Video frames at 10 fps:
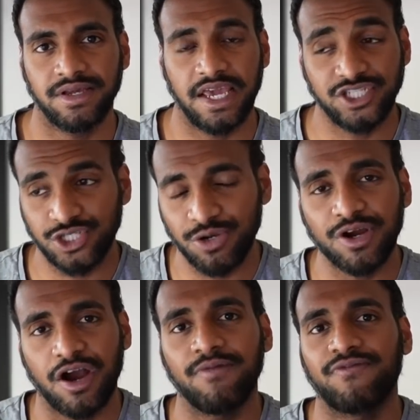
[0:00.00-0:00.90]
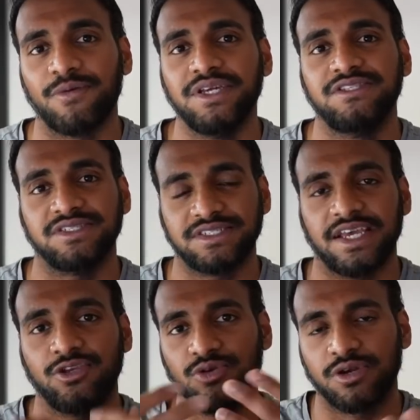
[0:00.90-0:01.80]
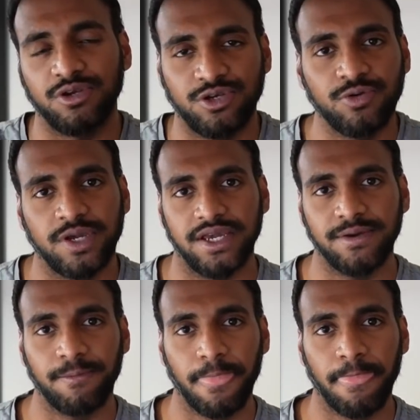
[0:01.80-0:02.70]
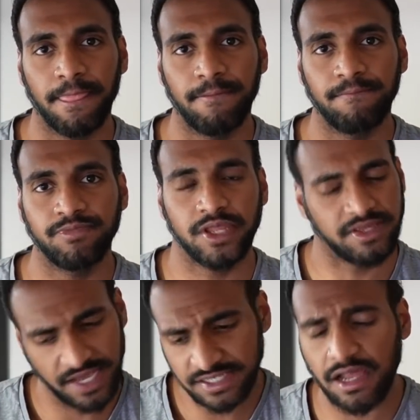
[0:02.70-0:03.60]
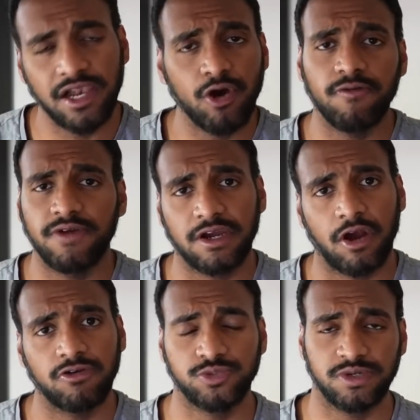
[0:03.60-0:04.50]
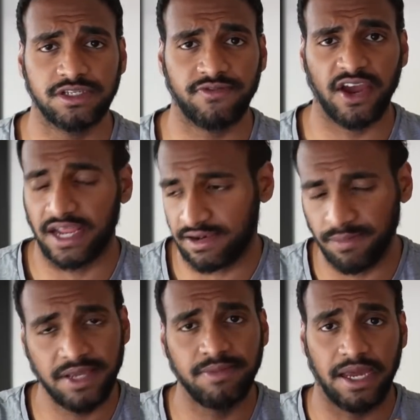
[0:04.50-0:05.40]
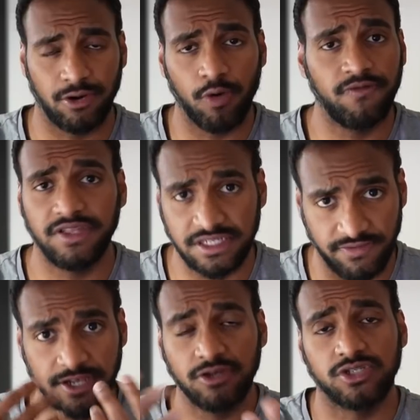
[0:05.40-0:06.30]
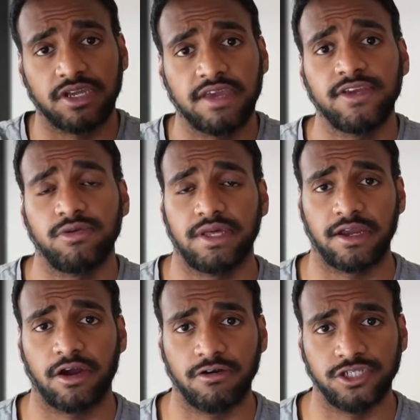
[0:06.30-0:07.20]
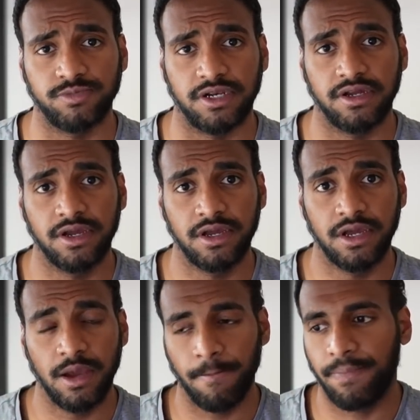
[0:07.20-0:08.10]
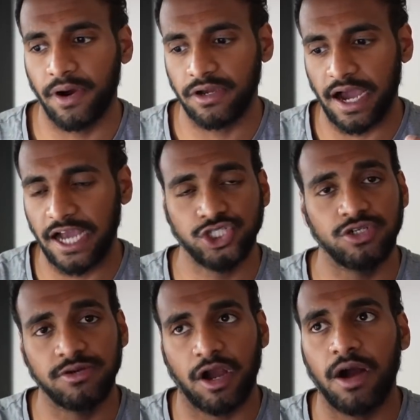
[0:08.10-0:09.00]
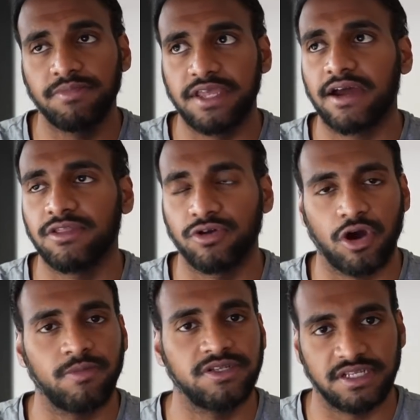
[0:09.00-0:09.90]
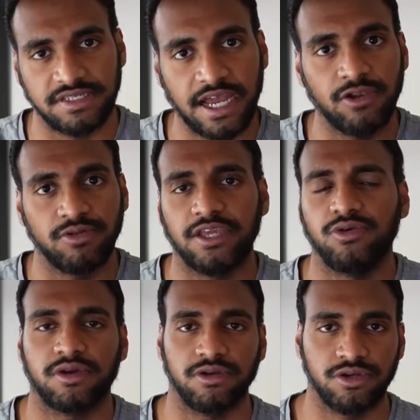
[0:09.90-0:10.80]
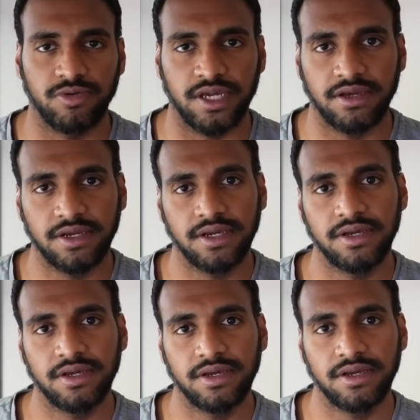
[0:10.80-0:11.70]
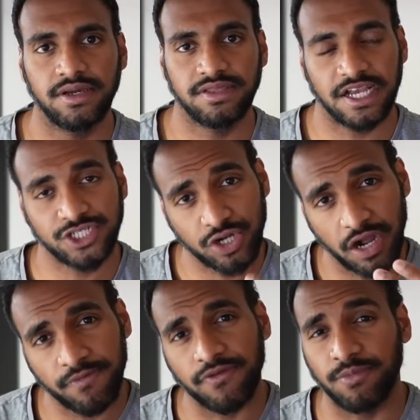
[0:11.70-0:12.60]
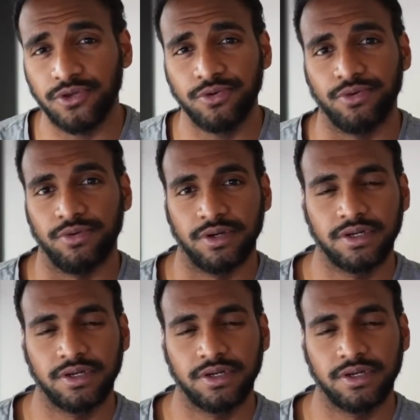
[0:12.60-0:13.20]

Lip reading: It shouldn't come from me to say you can do it. Yes, a little of encouragement is fine. And hopefully these videos are giving you that encouragement. But I shouldn't come down in the comments and tell you that you can do it. That should come from you.